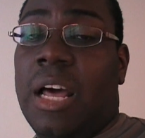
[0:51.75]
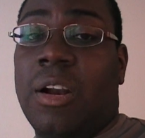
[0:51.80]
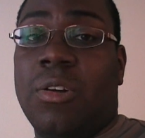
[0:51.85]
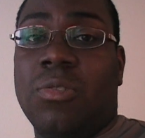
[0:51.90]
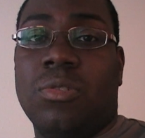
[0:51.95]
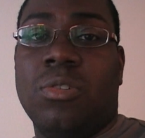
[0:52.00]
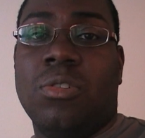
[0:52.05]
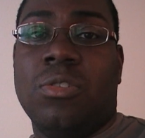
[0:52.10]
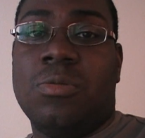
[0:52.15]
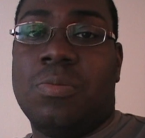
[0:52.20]
I
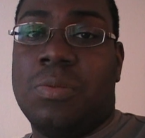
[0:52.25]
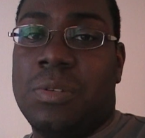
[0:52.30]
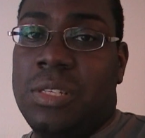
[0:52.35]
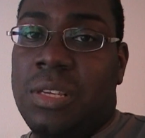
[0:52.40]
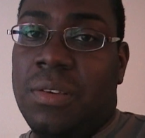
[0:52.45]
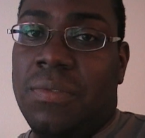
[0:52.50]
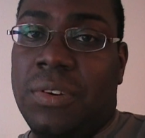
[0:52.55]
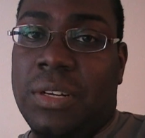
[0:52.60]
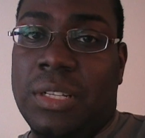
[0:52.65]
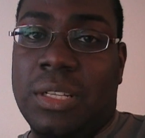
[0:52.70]
don't know
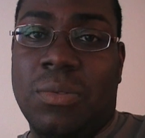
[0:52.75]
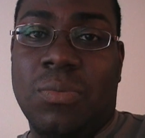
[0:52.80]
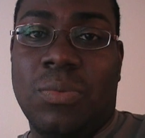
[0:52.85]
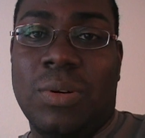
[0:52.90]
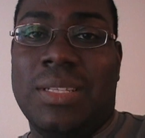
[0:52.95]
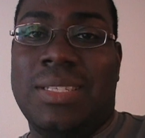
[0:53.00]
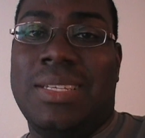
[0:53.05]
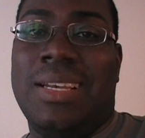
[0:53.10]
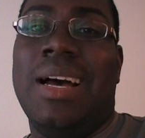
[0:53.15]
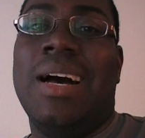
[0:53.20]
specifically
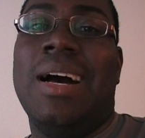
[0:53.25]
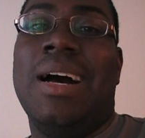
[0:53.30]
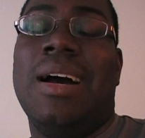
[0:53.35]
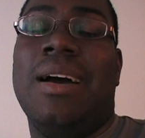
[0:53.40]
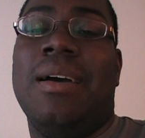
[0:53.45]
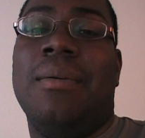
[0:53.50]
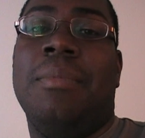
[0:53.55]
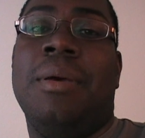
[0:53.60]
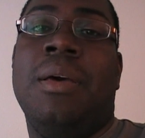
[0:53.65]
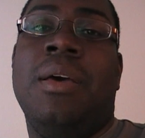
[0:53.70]
what
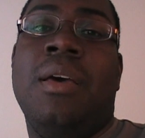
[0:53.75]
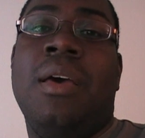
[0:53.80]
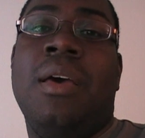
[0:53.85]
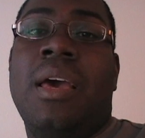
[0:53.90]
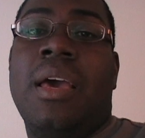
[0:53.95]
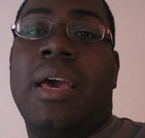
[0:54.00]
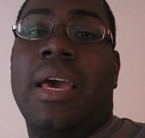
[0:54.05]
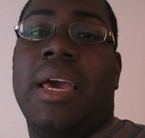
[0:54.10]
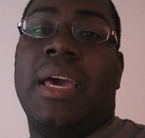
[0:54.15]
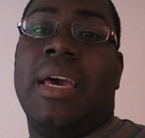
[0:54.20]
time,
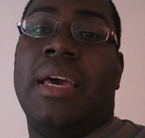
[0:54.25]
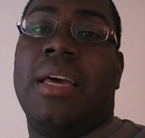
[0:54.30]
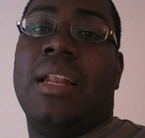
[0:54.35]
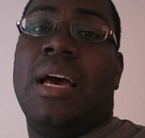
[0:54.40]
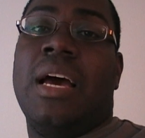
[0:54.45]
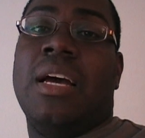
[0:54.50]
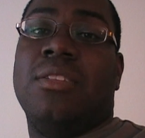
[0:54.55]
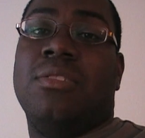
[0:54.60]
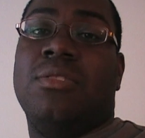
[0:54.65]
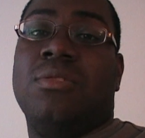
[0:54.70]

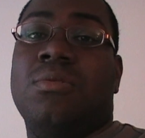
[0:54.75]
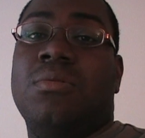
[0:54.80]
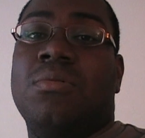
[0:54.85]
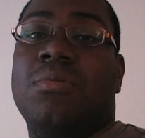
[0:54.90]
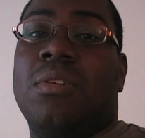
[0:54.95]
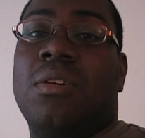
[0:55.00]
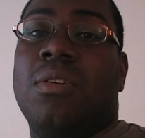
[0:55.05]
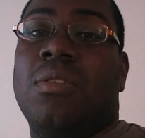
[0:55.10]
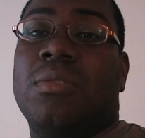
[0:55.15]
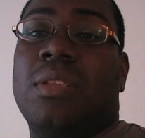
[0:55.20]
and I do
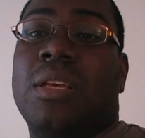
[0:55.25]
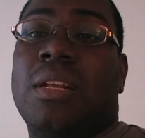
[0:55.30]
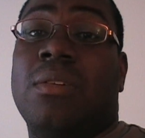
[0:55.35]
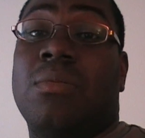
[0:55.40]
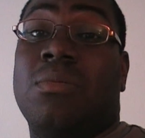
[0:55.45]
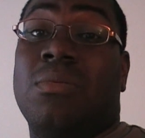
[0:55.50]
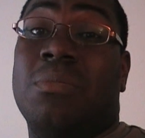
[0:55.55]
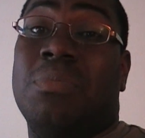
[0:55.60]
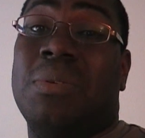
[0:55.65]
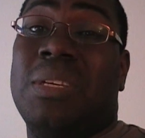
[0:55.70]
know that
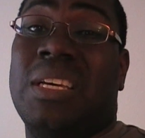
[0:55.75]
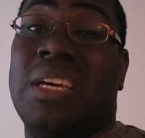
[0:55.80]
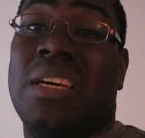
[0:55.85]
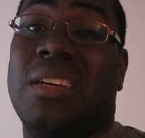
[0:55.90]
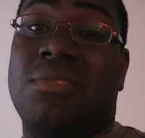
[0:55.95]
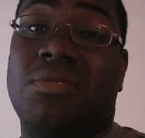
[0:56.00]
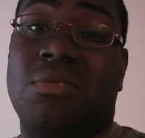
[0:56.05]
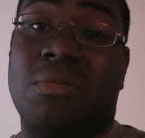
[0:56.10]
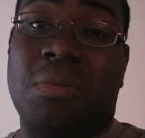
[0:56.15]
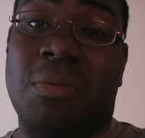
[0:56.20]
it will be
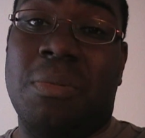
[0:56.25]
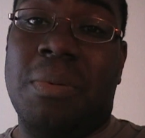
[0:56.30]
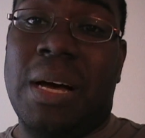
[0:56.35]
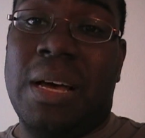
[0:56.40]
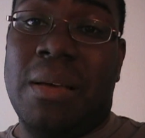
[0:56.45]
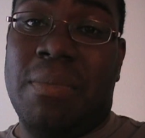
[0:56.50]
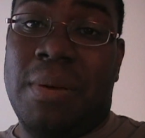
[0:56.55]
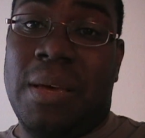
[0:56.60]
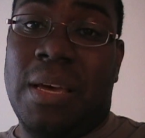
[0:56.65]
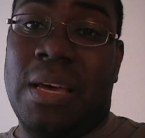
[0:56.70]
a triple
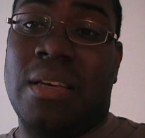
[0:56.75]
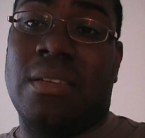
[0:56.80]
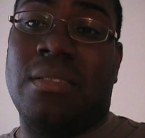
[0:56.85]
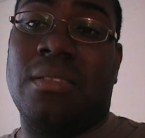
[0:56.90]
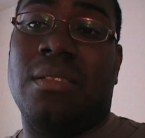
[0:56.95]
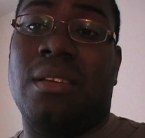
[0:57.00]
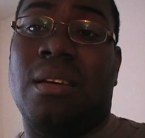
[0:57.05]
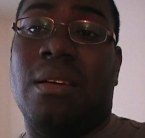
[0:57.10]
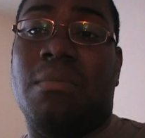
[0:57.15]
bypass.